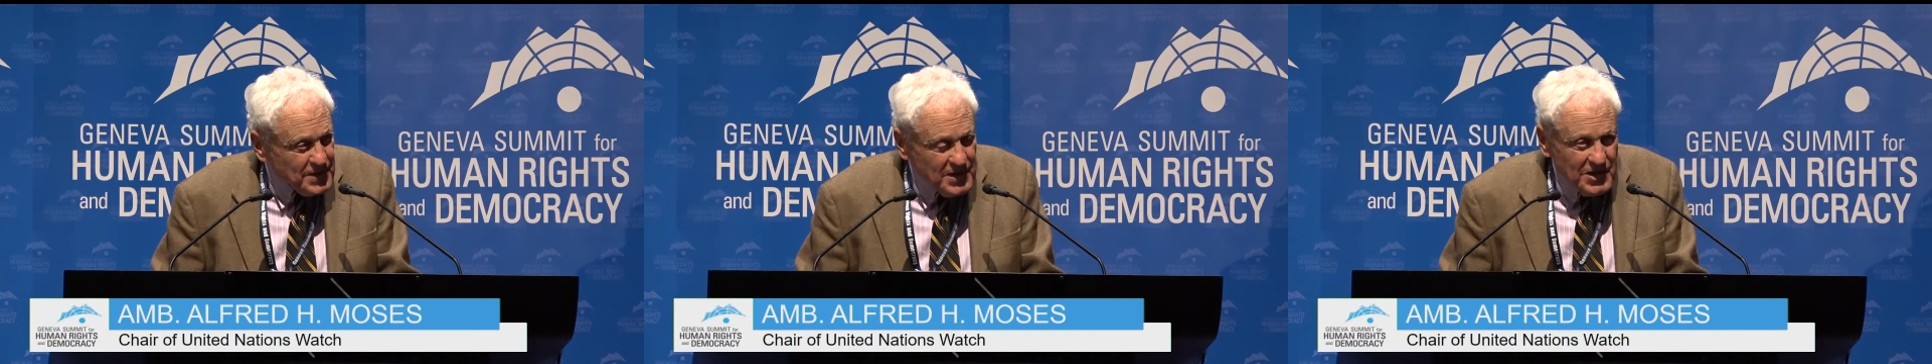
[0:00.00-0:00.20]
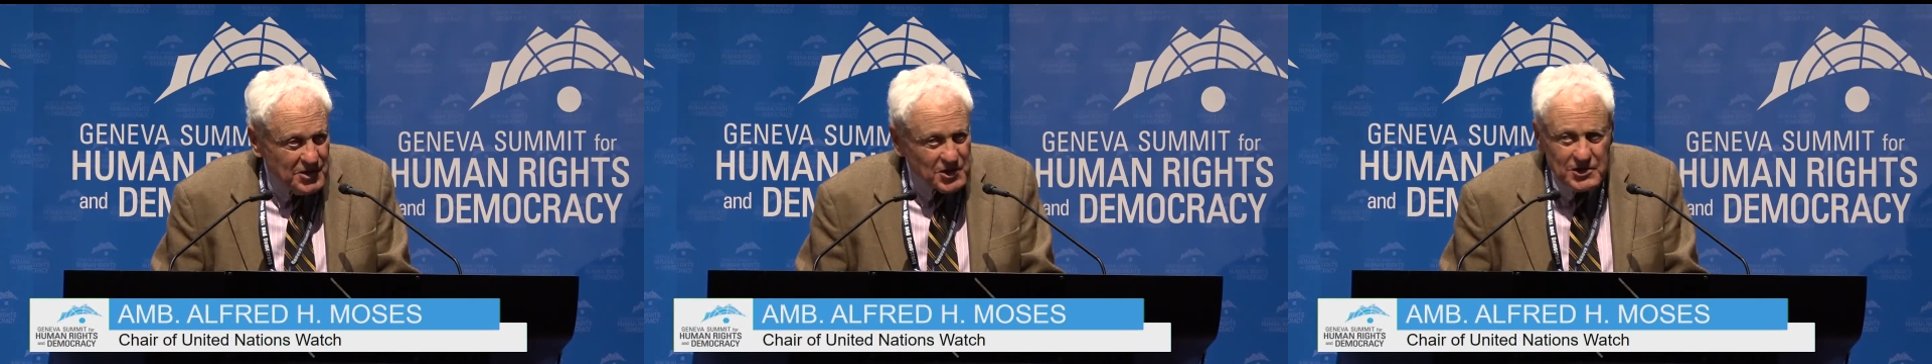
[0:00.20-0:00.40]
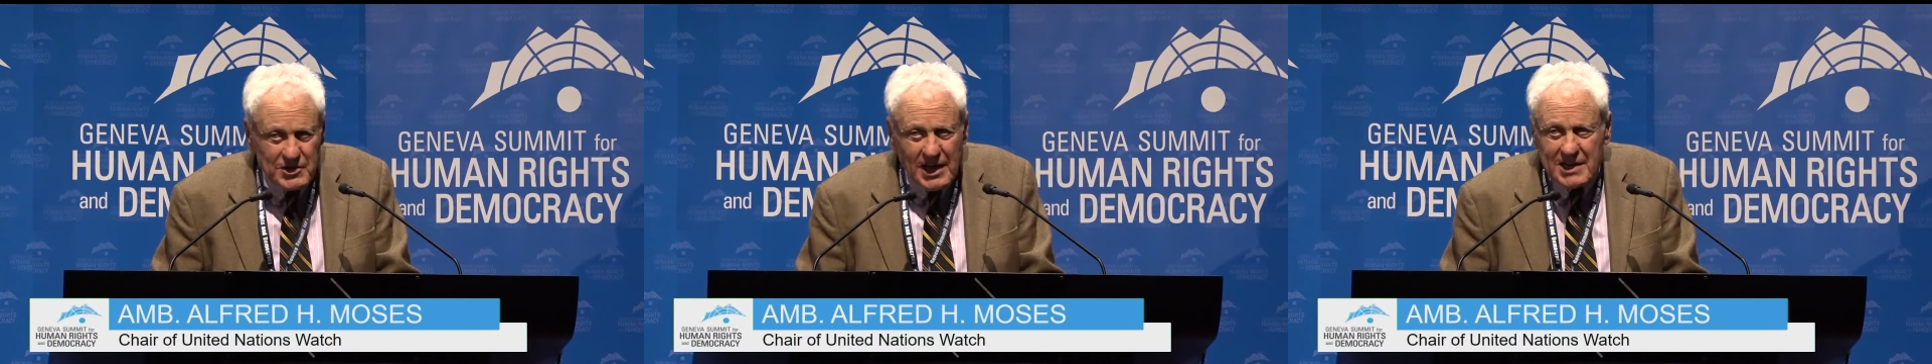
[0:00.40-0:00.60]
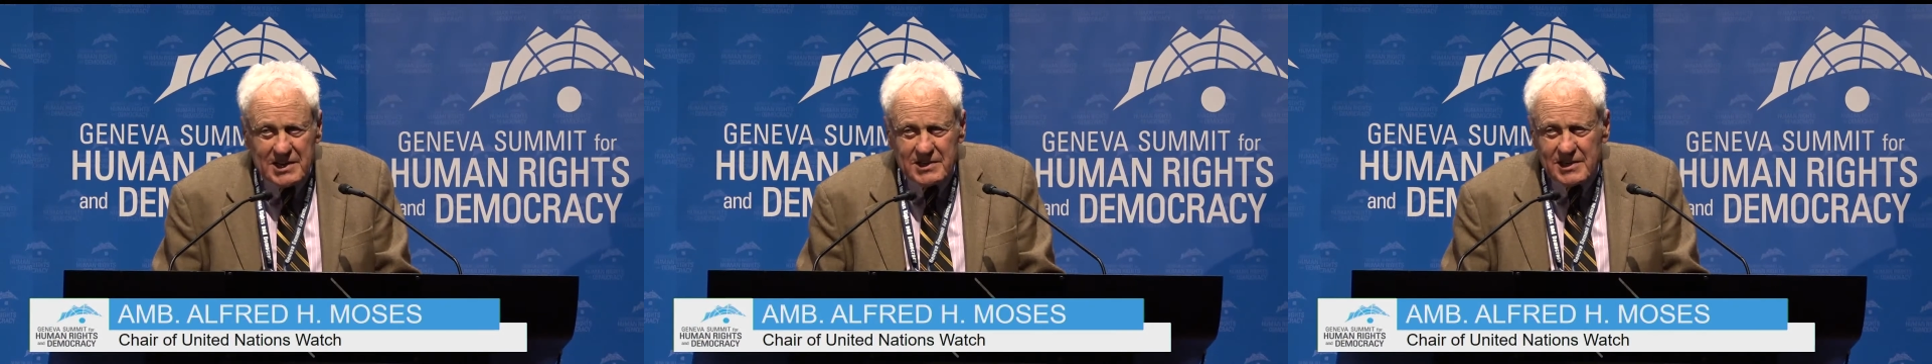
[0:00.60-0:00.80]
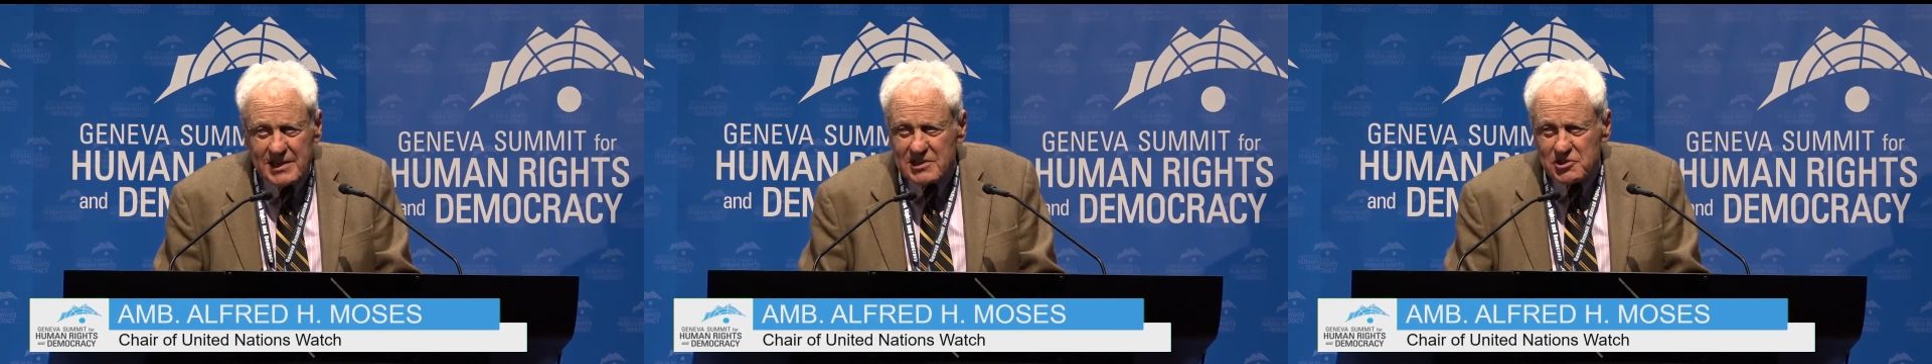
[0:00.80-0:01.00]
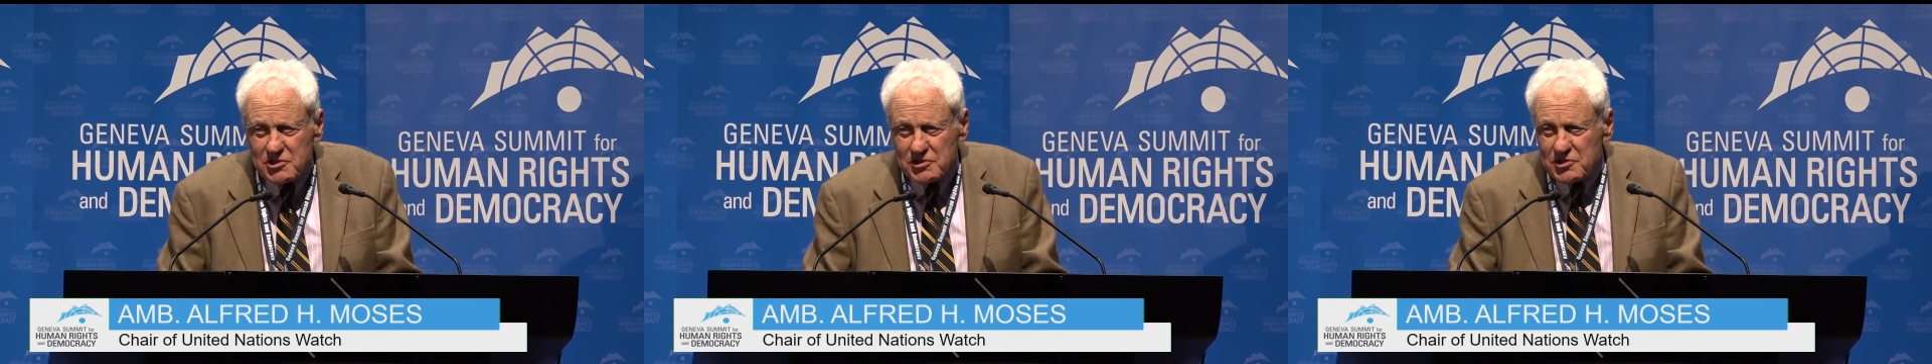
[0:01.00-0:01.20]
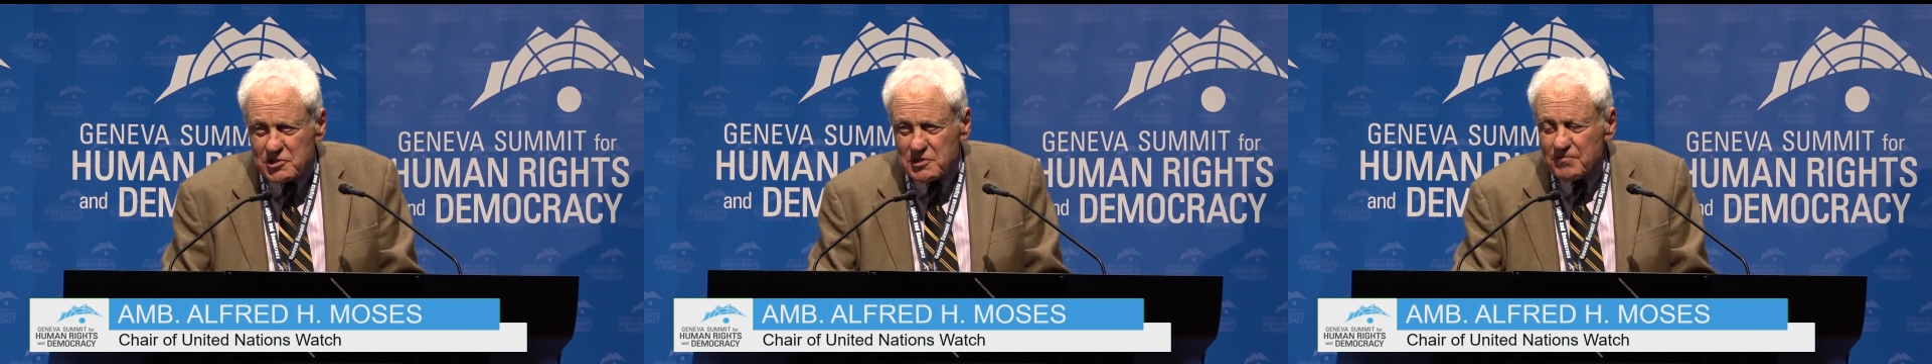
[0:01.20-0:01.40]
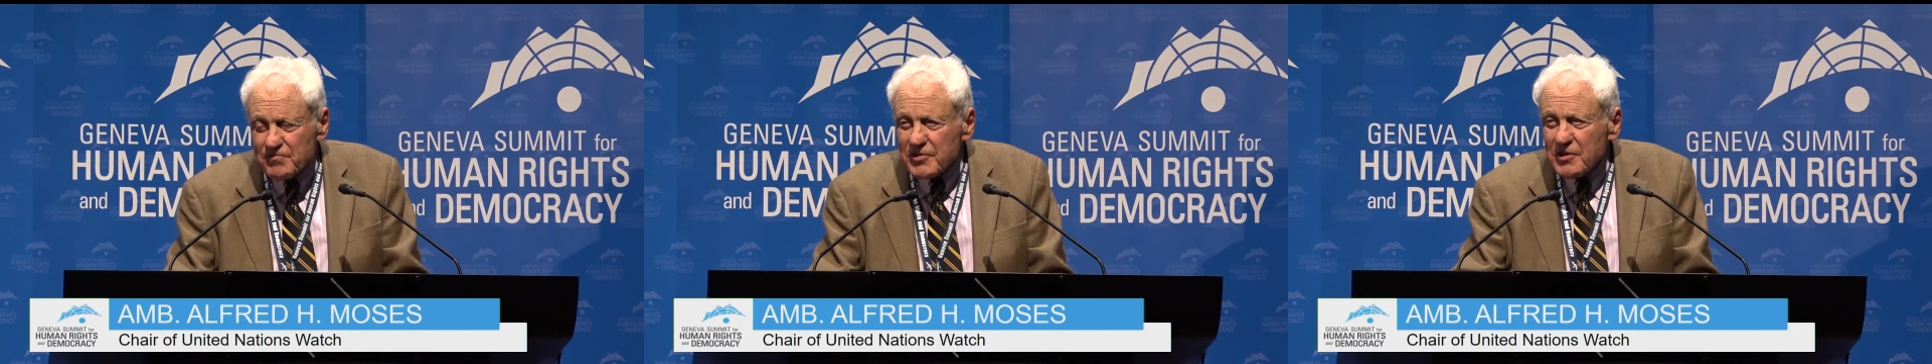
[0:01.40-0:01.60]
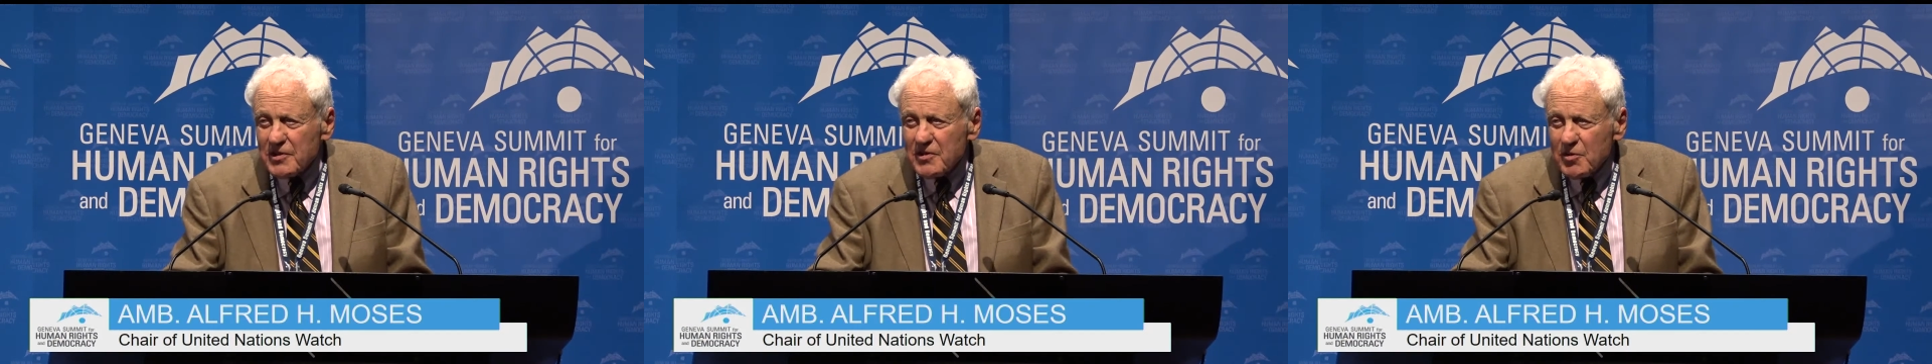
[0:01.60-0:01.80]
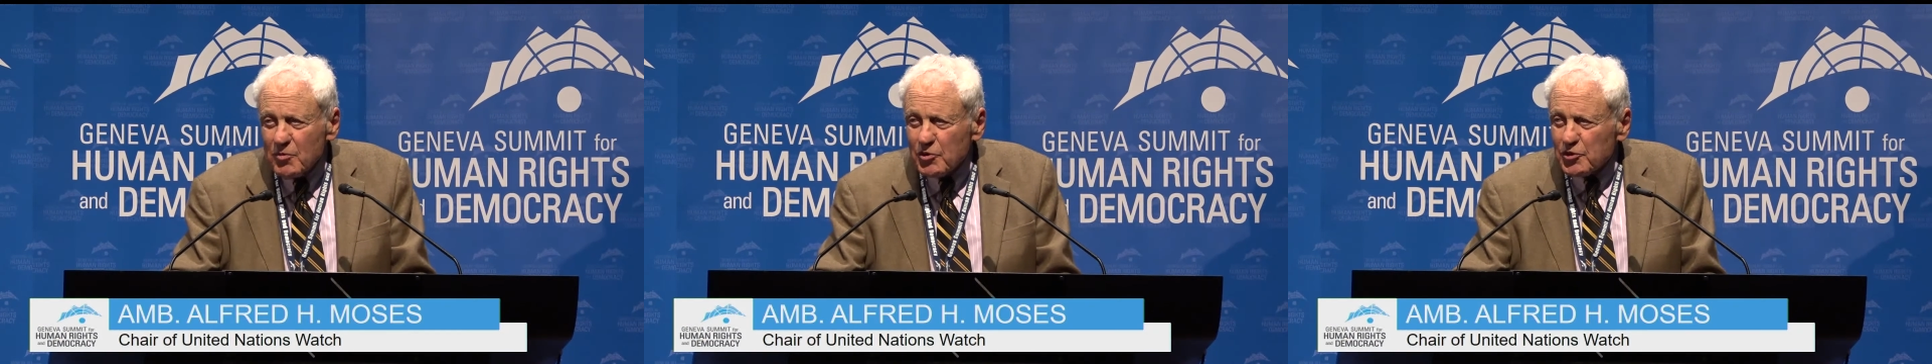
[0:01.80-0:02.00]
The United Nations,
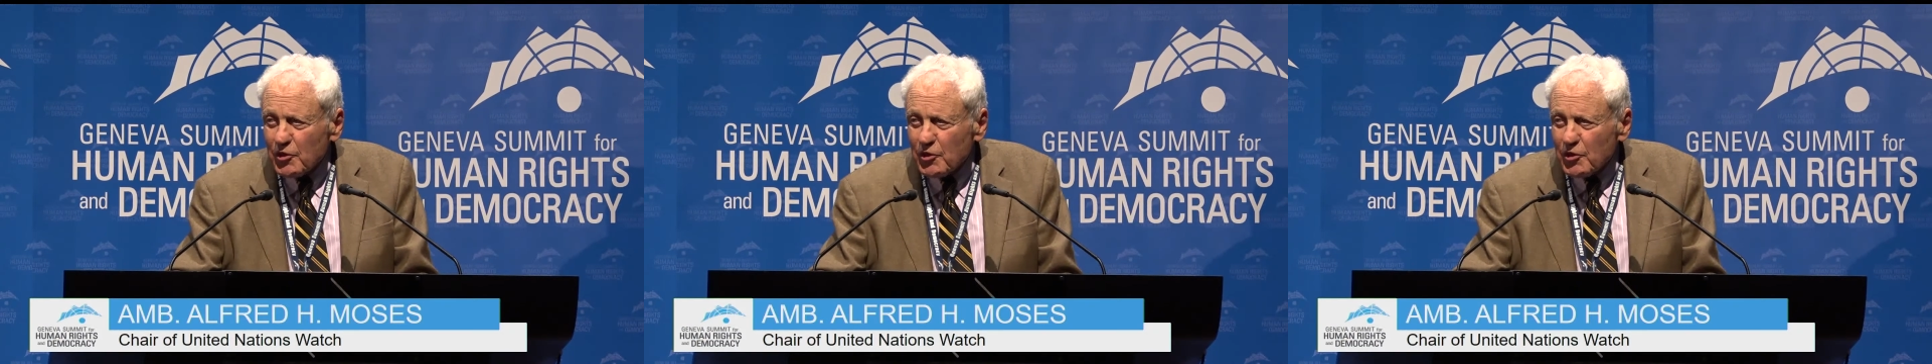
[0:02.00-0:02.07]
with